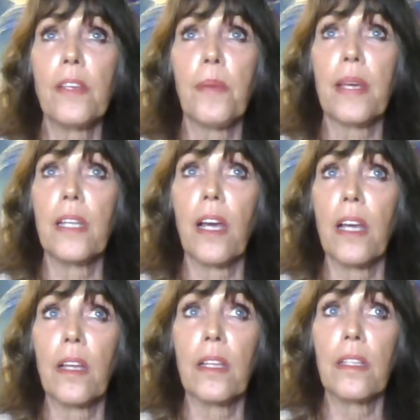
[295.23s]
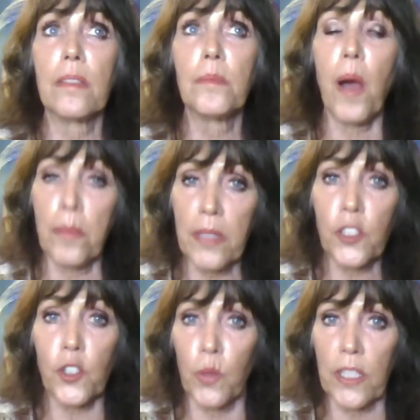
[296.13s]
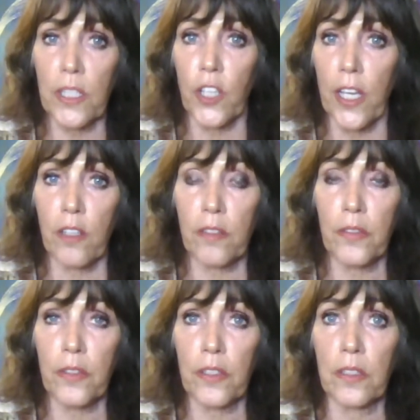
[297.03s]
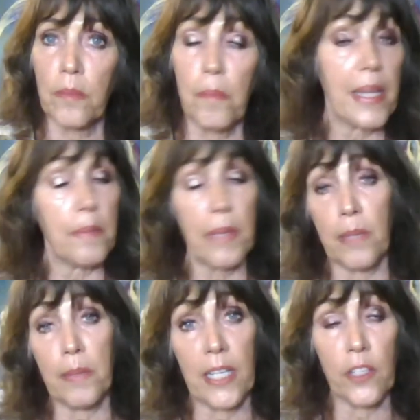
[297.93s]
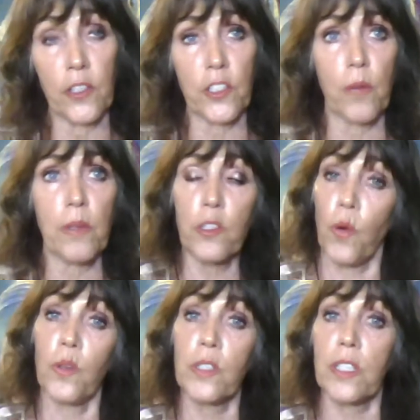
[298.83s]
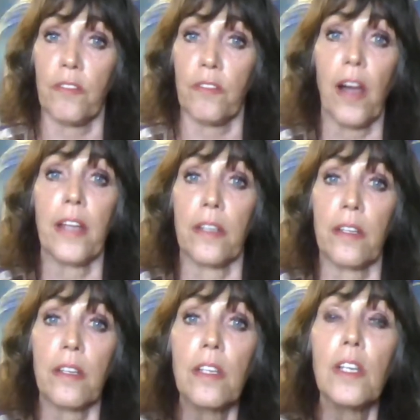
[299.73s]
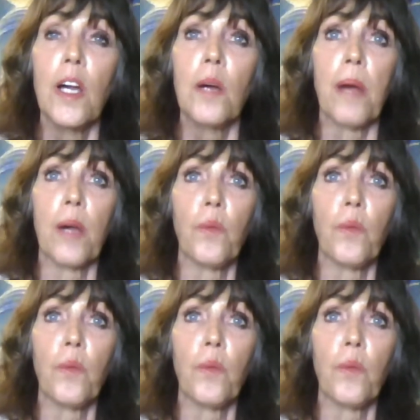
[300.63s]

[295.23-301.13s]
been a public school educator for many, many, many years, I was always confined by